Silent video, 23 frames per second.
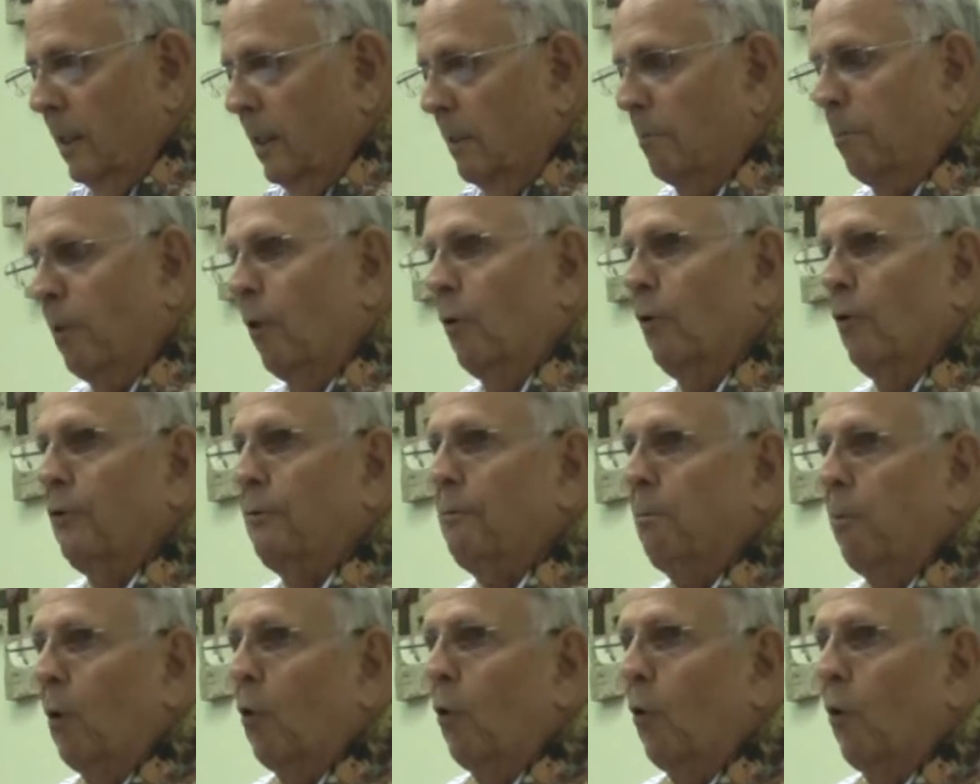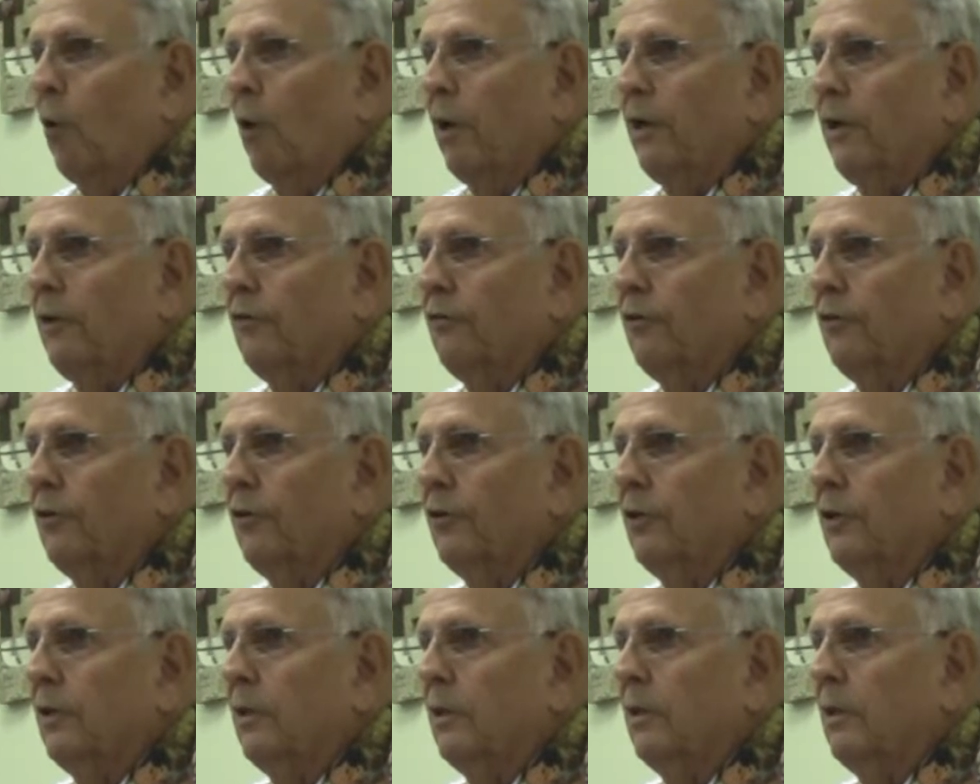Both boys
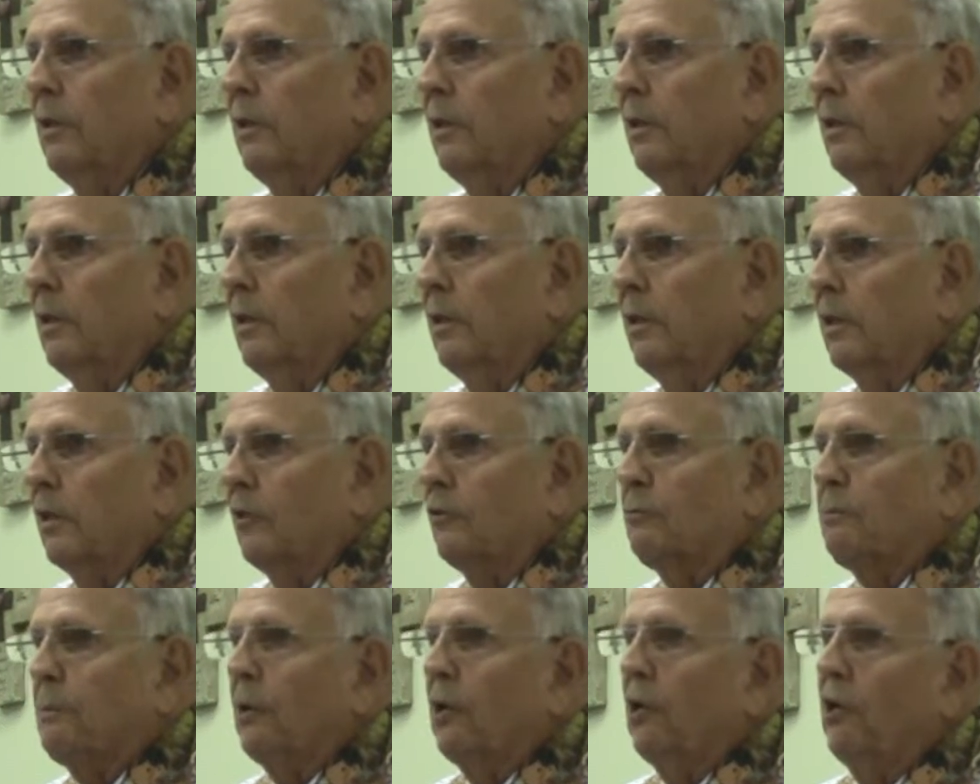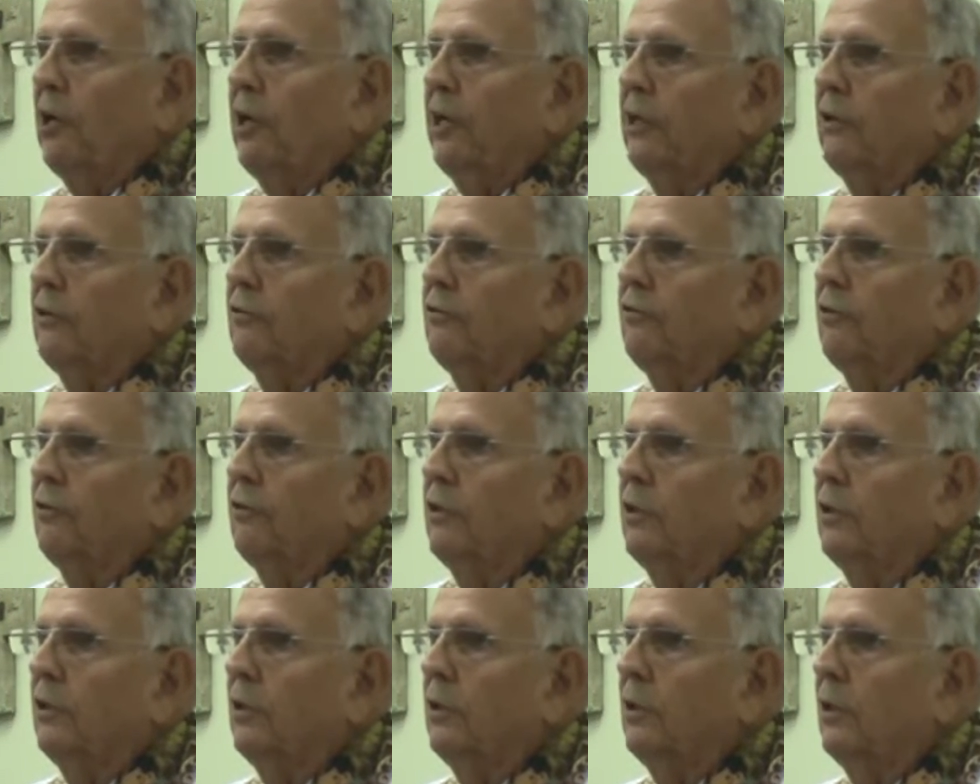experienced
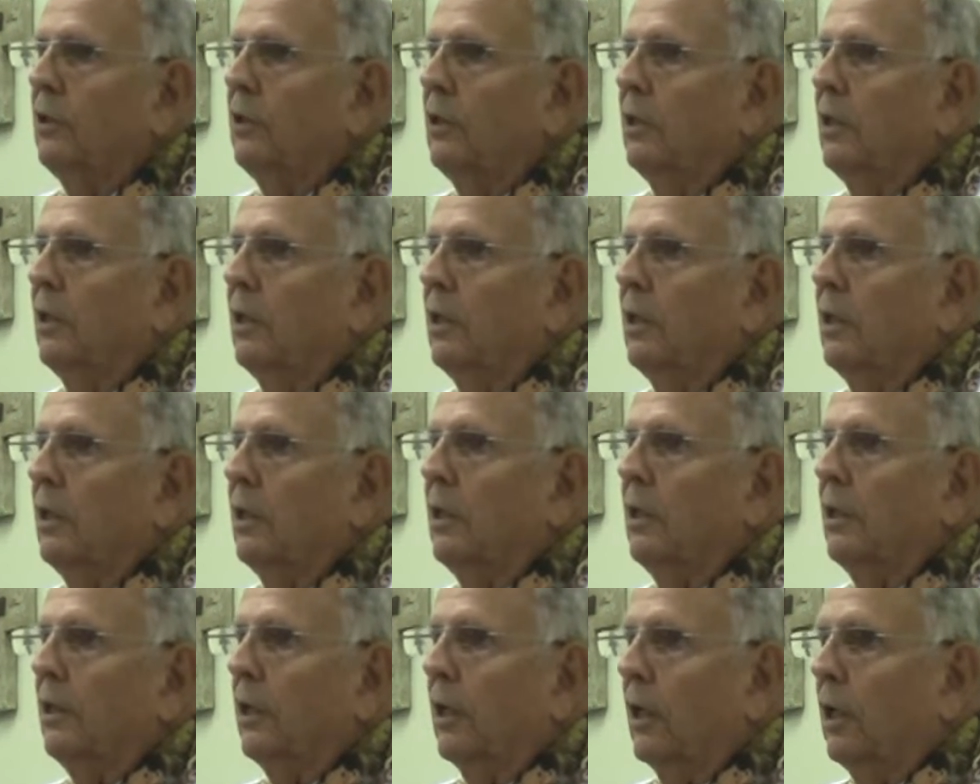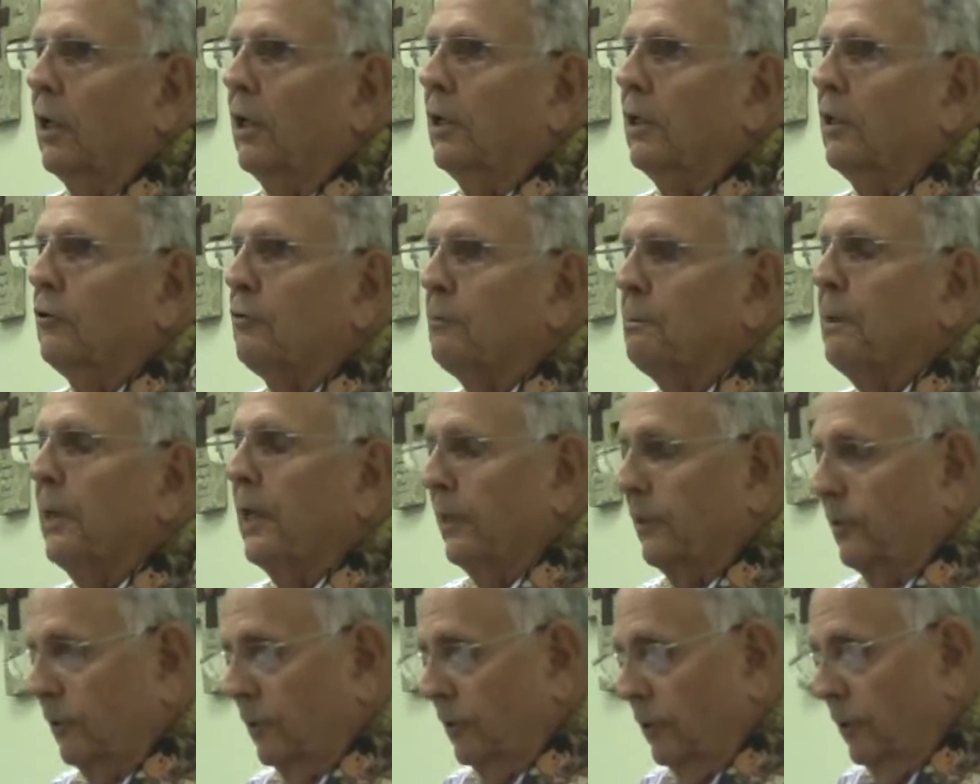an
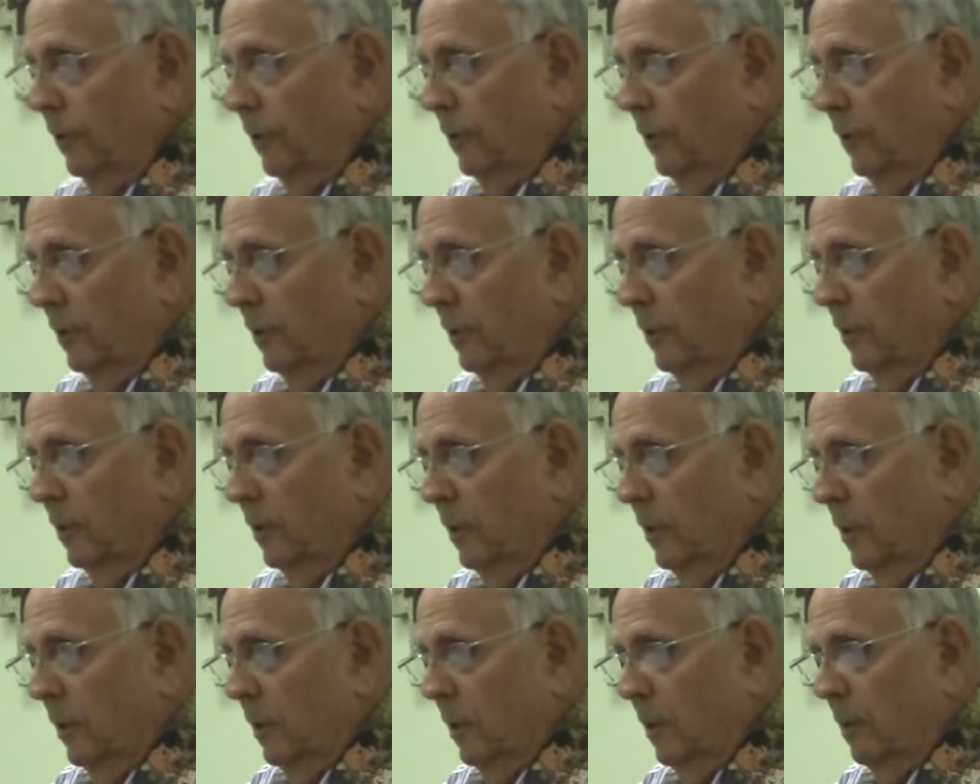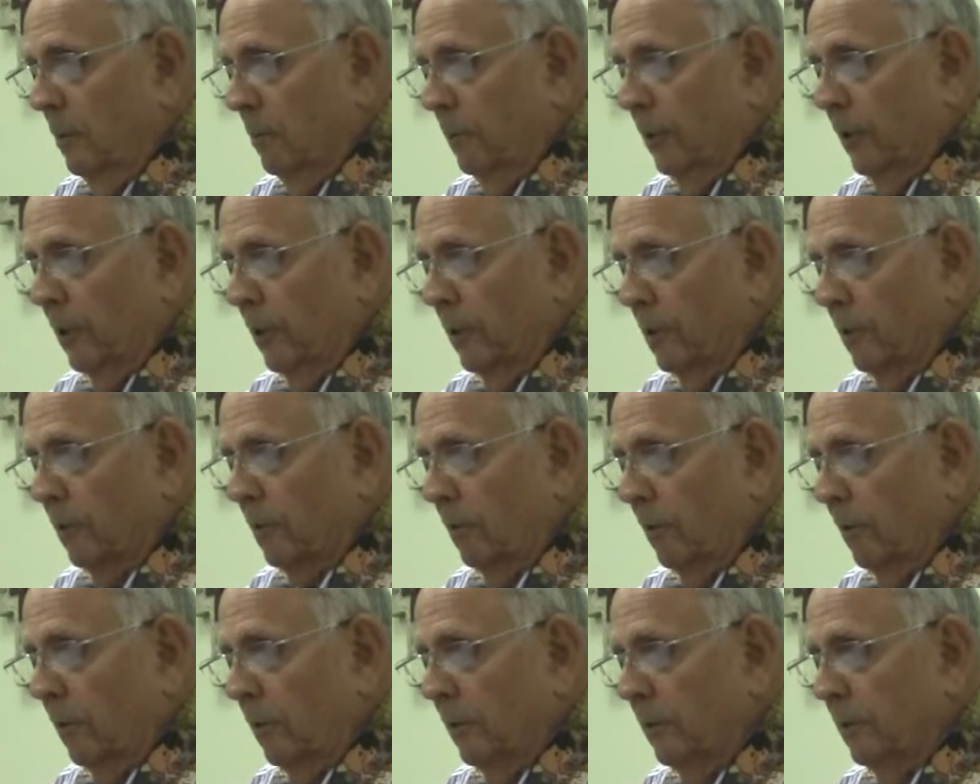unexpected
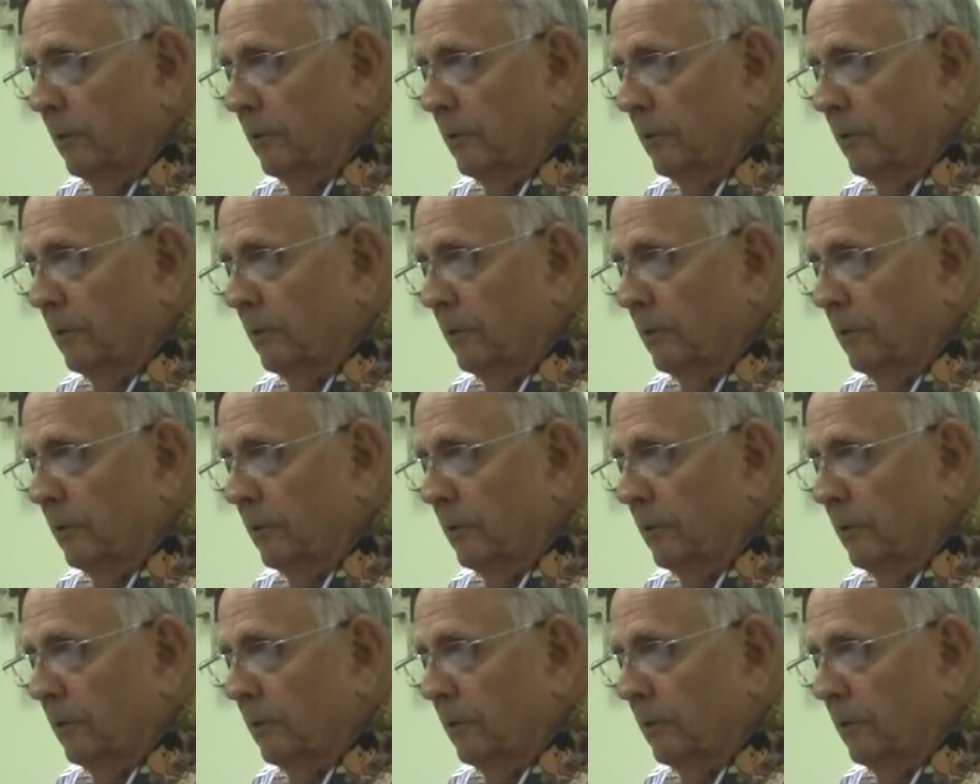miracle.